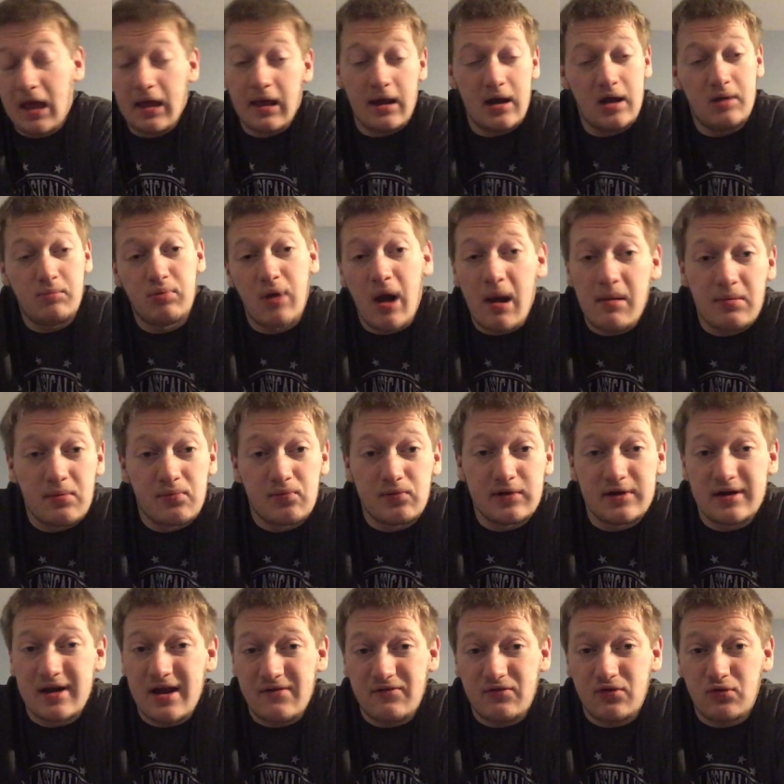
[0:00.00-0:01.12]
and it probably
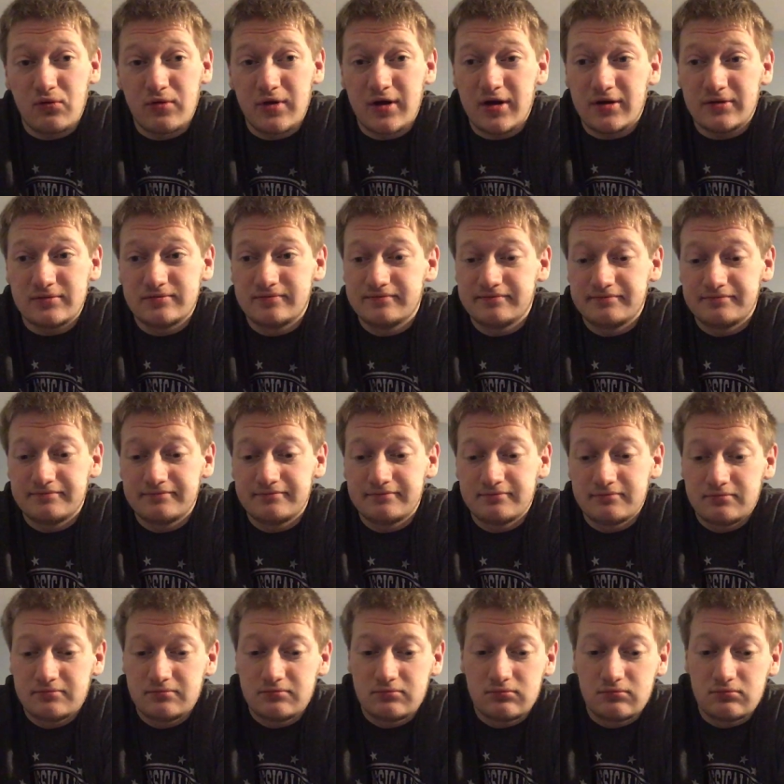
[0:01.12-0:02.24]
never will
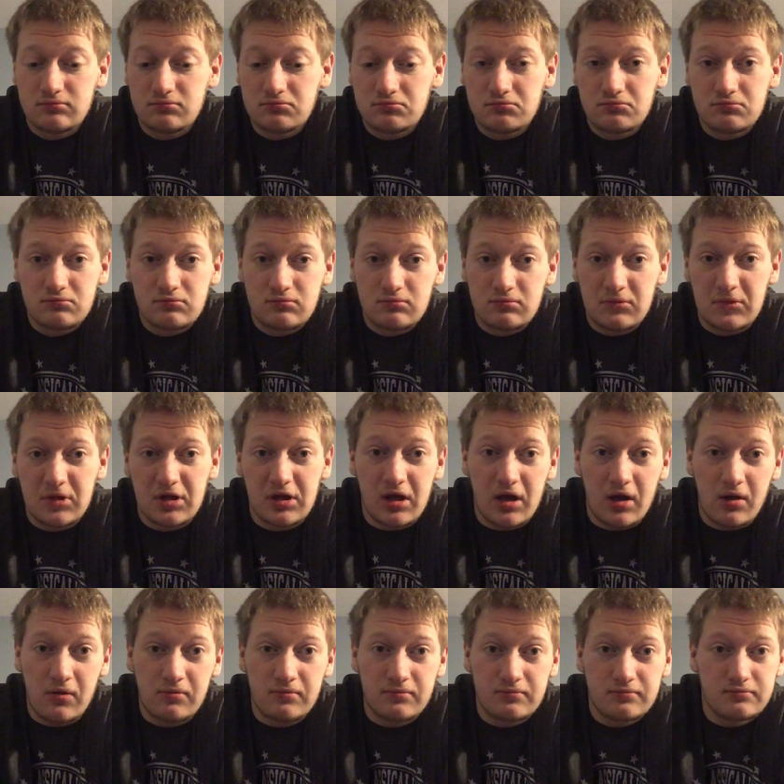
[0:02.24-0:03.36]
you
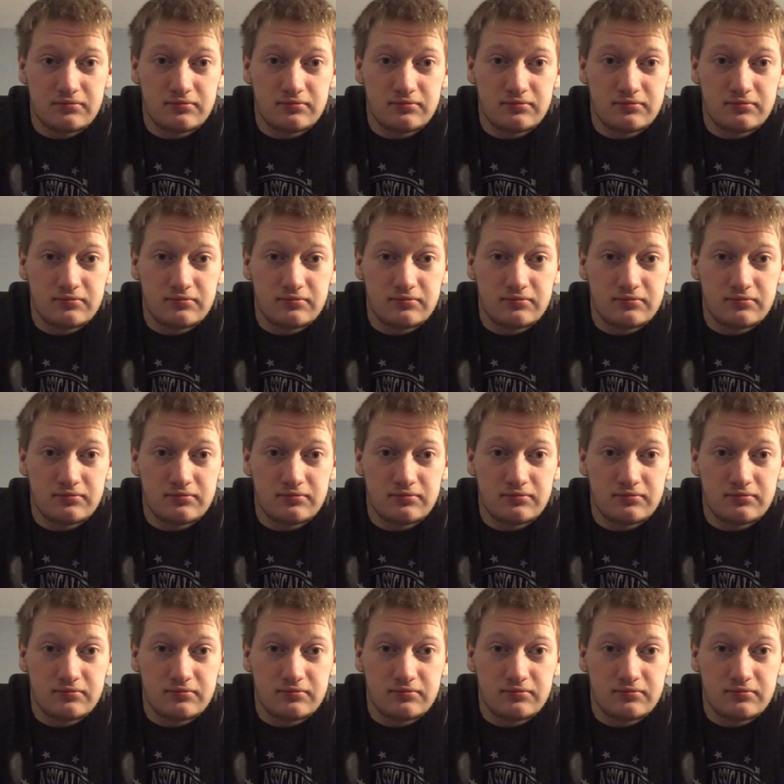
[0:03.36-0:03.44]
know